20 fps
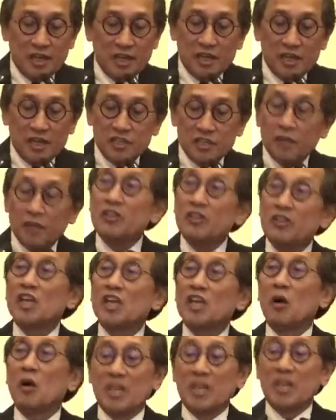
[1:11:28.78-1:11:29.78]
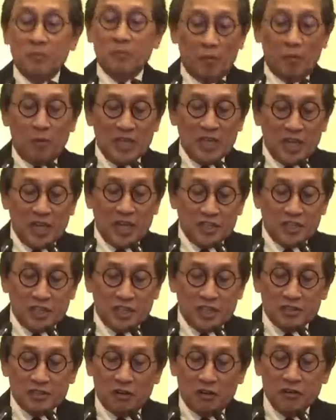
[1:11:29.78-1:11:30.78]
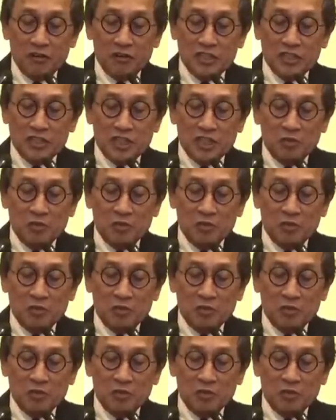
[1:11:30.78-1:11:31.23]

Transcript: Shifting combinations of regional